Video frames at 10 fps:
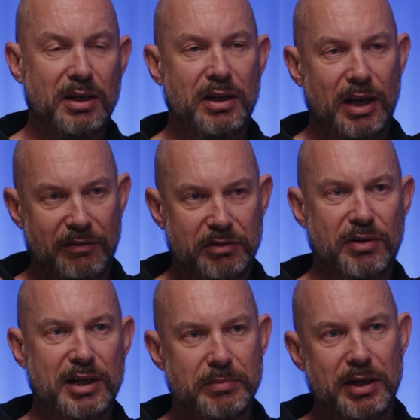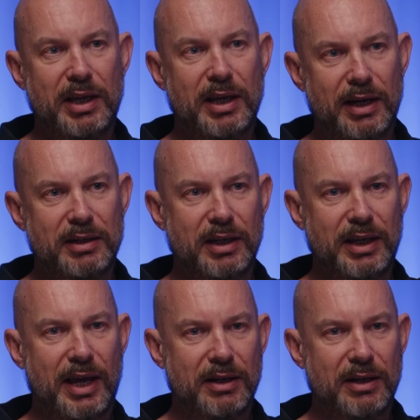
have to raise money again and again.